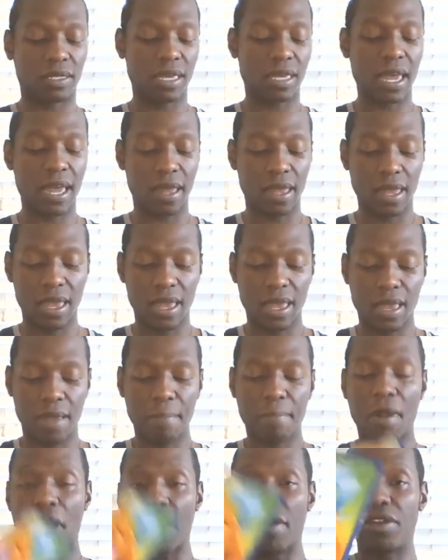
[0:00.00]
Yeah.
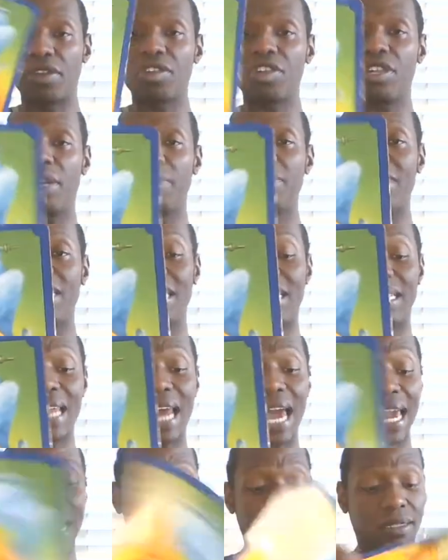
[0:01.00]
Partnerships and
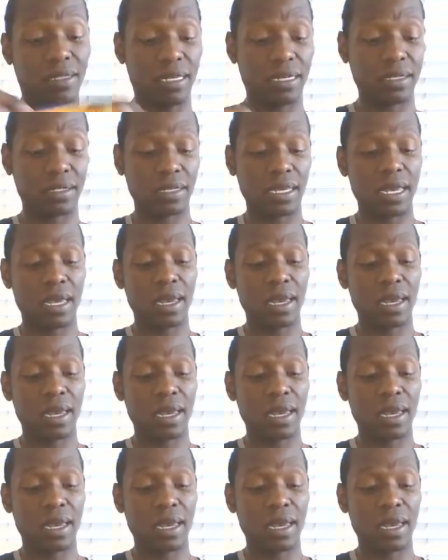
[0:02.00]
alliances.